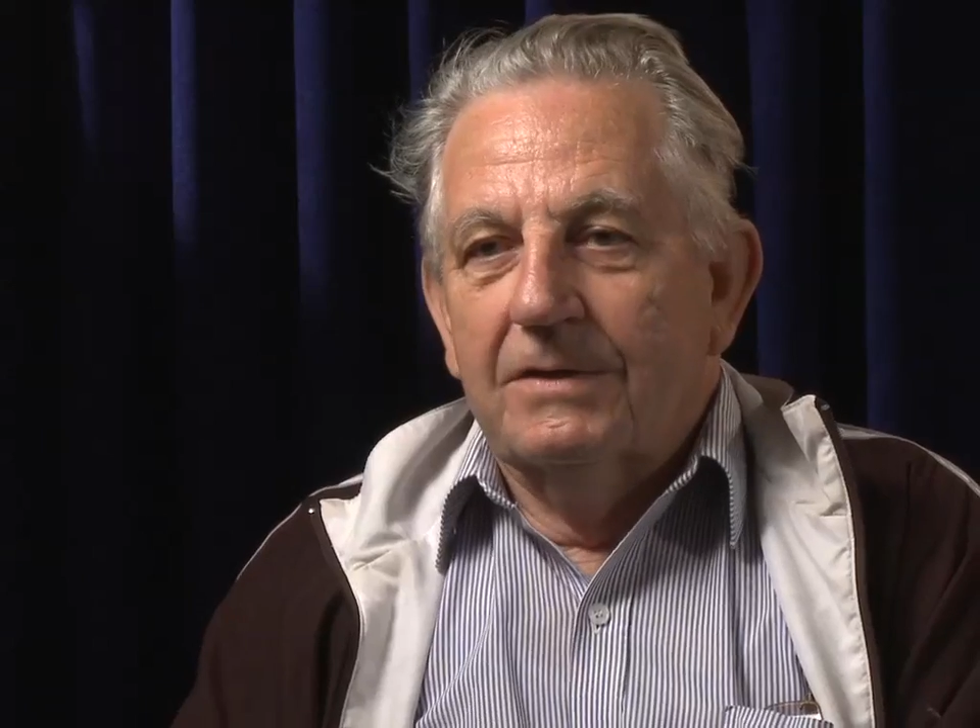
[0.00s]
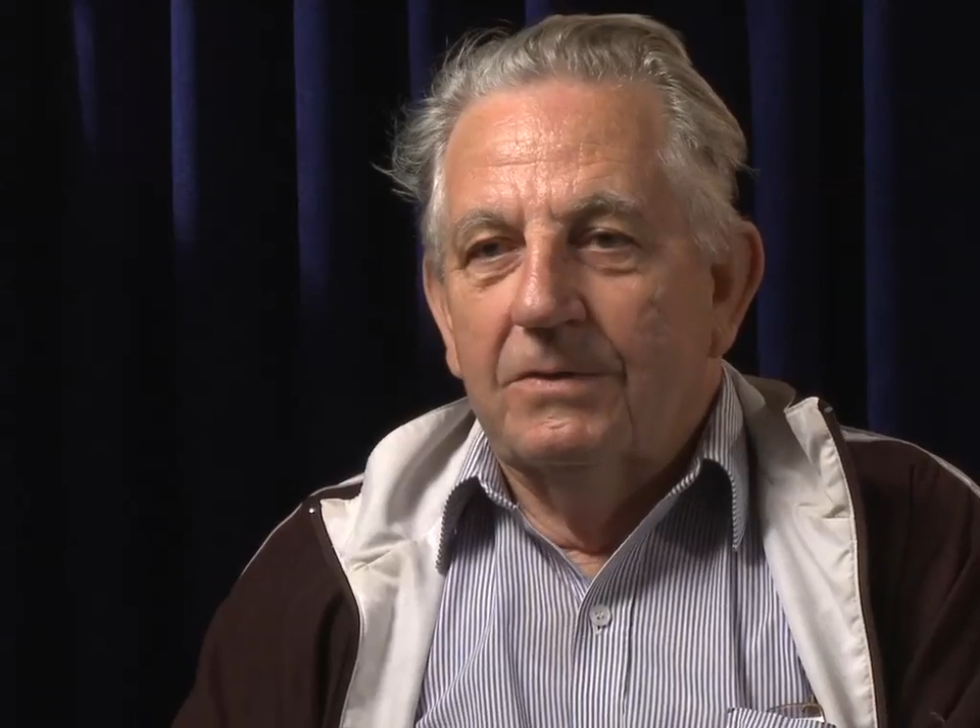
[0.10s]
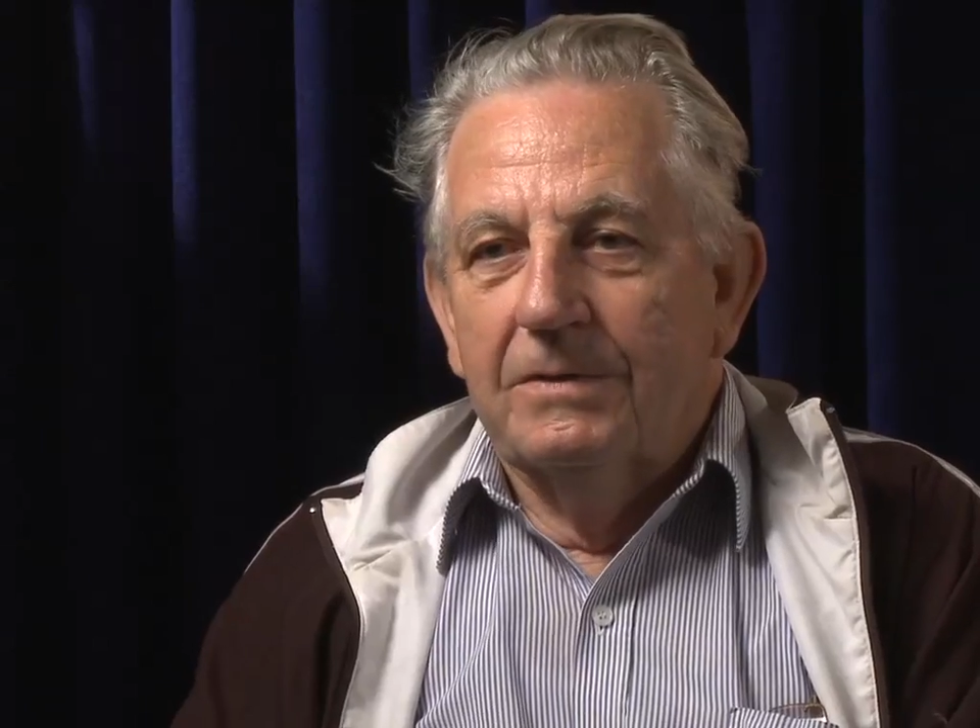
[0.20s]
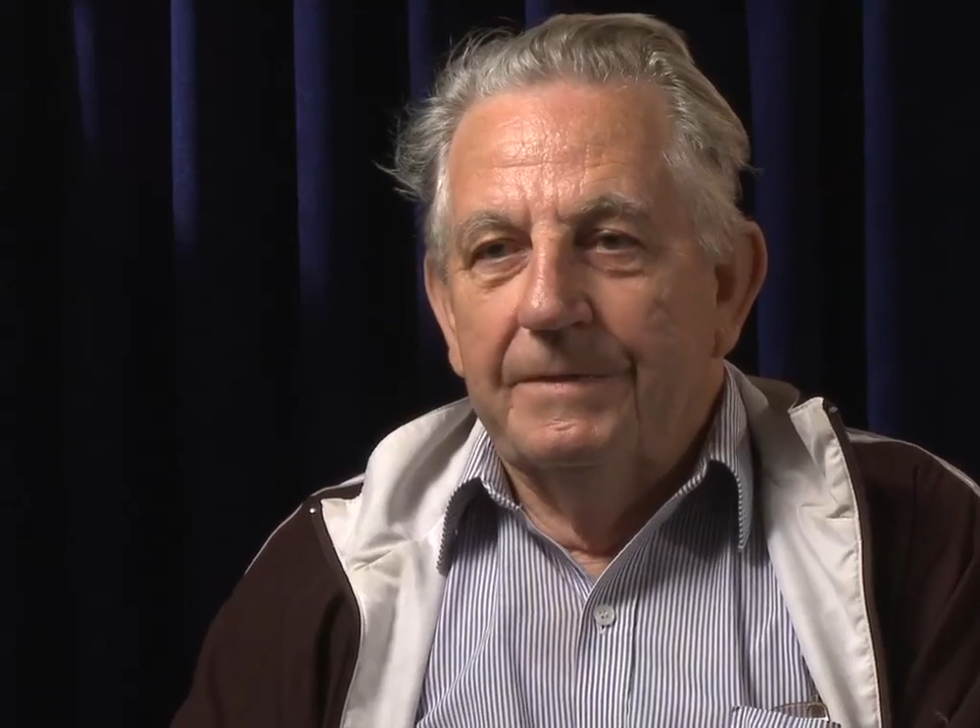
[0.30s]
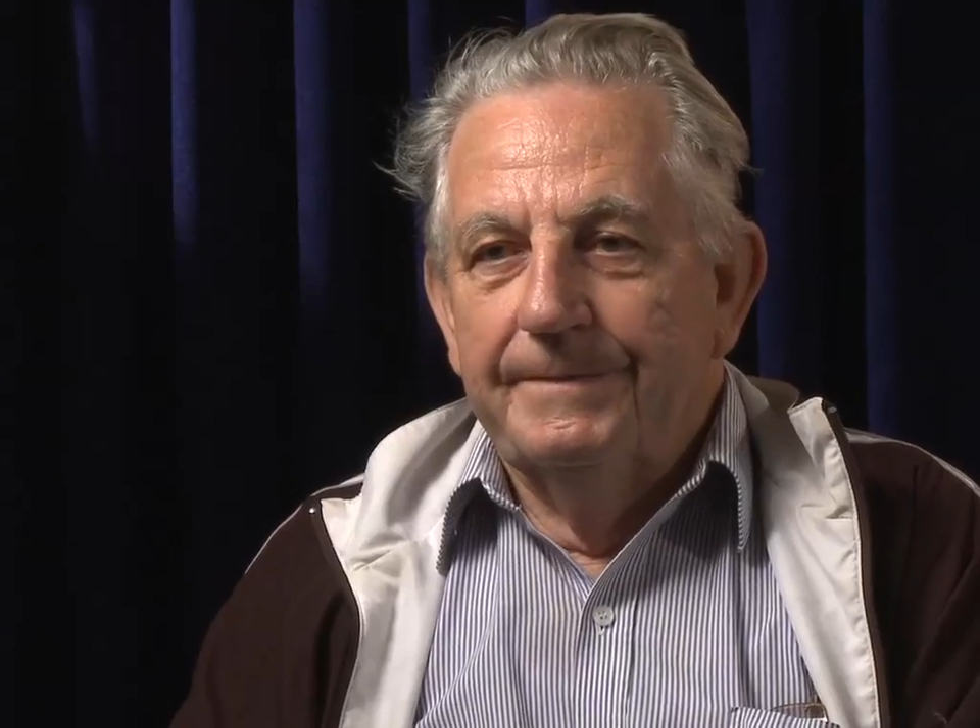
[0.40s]

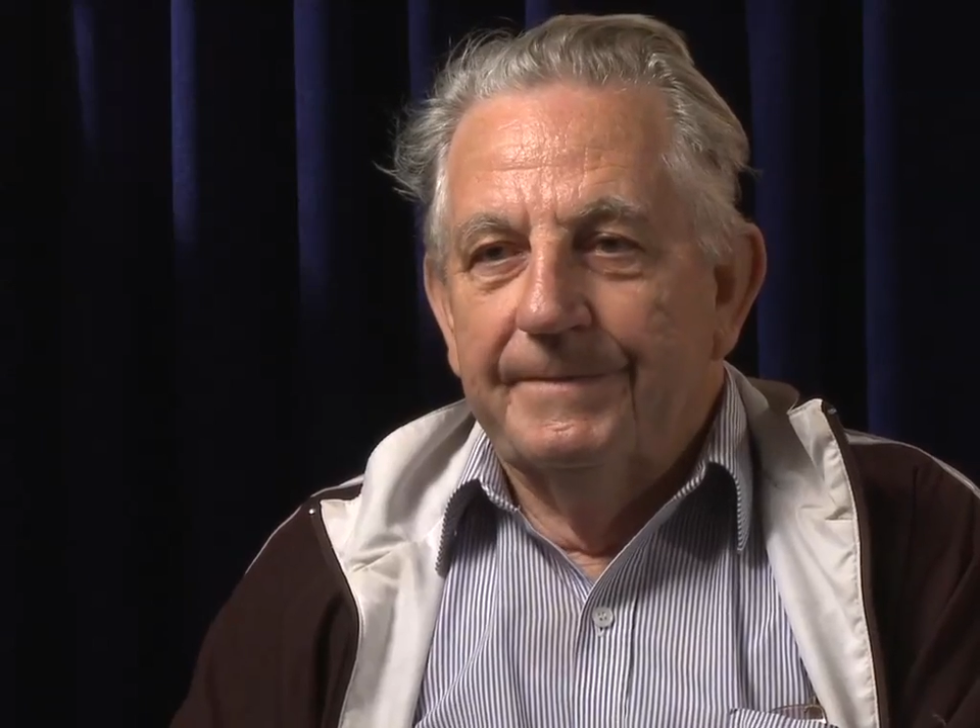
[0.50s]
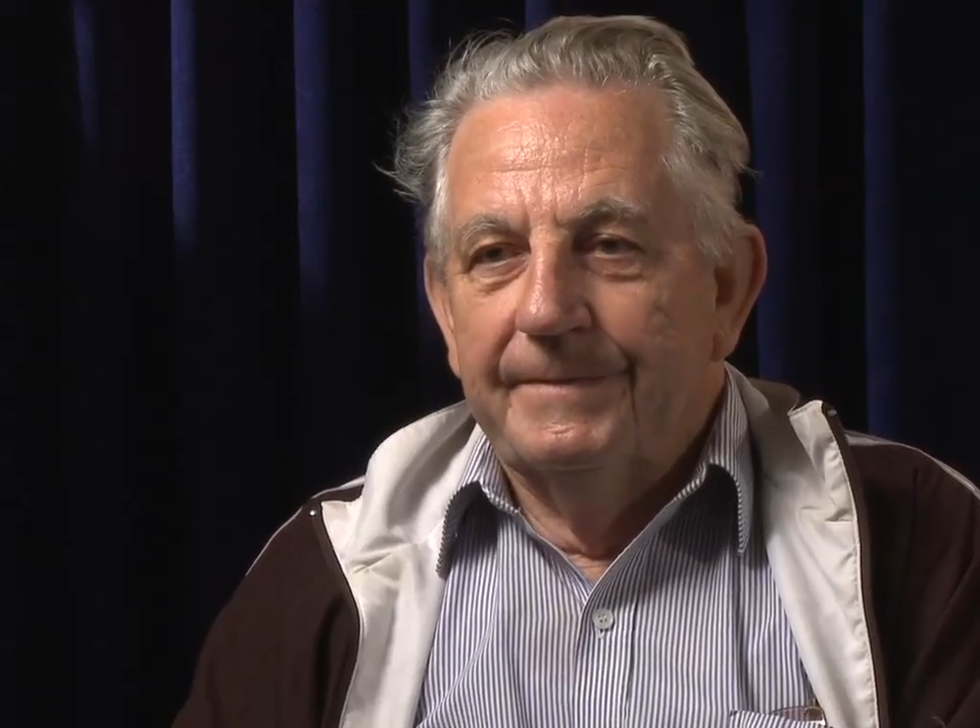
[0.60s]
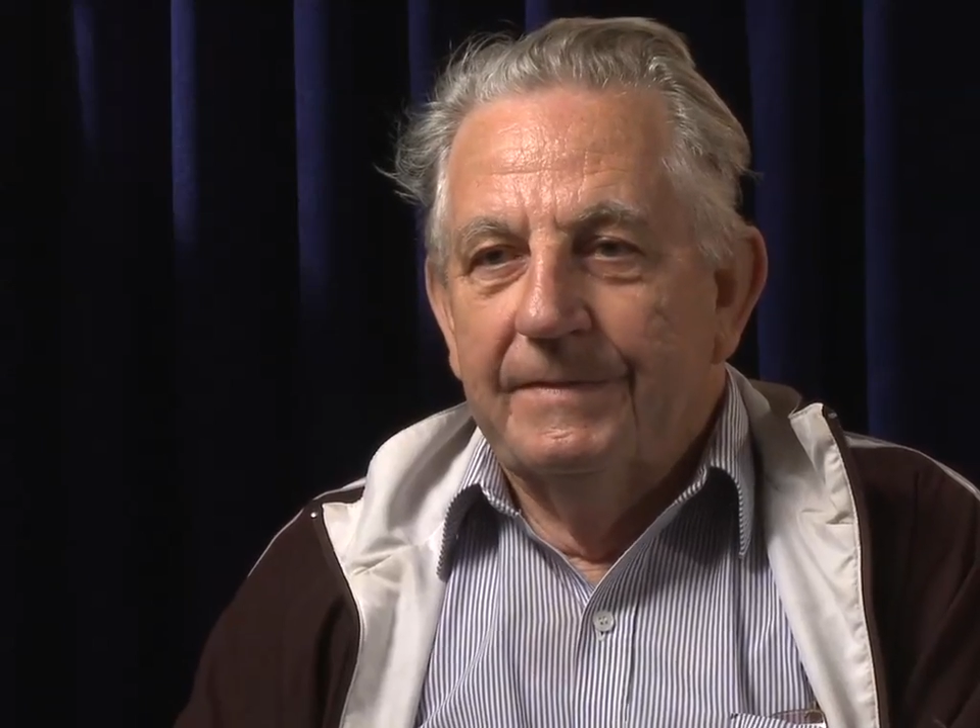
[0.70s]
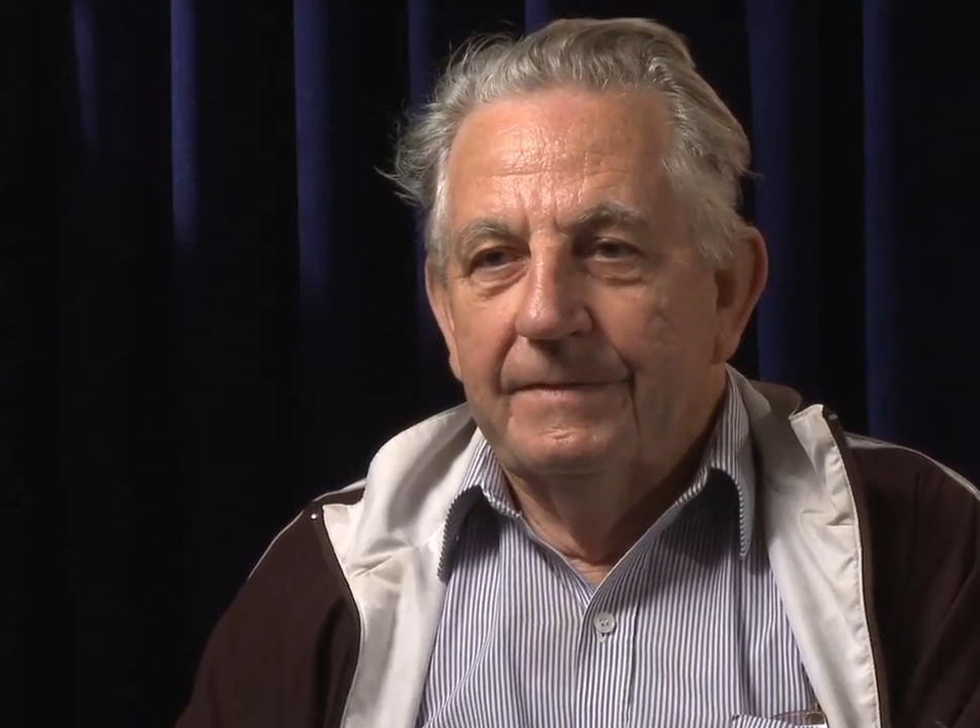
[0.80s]
called them,